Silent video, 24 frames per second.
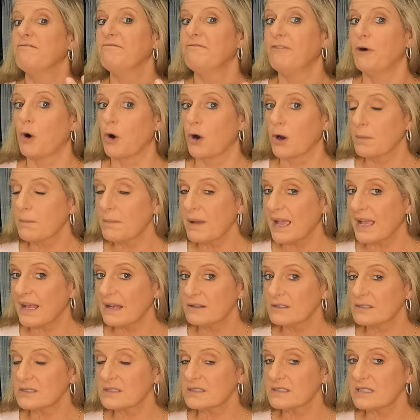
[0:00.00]

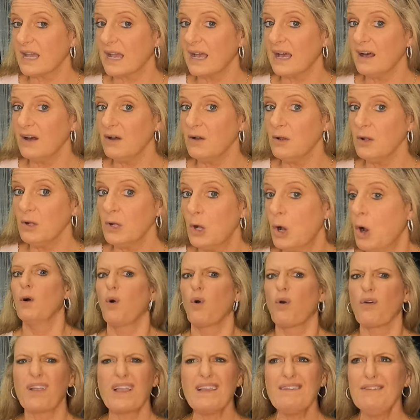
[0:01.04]
farmhouse style,
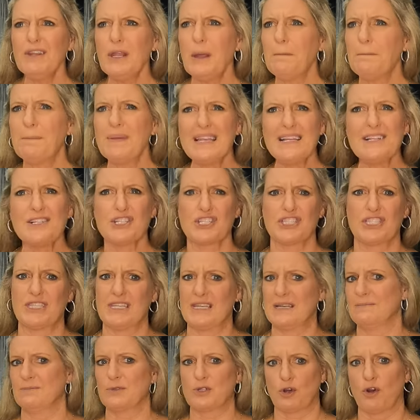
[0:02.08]
or even a beach
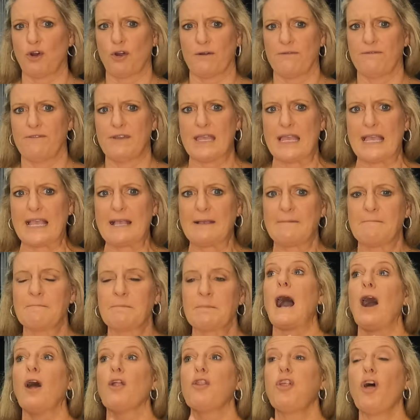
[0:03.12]
themed RV.
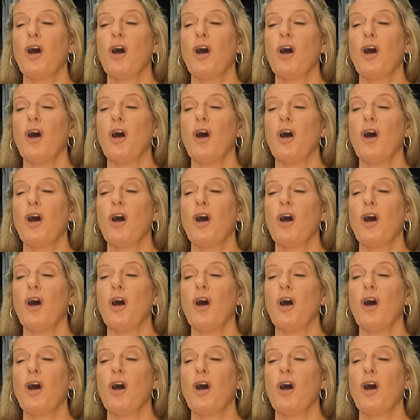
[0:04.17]
A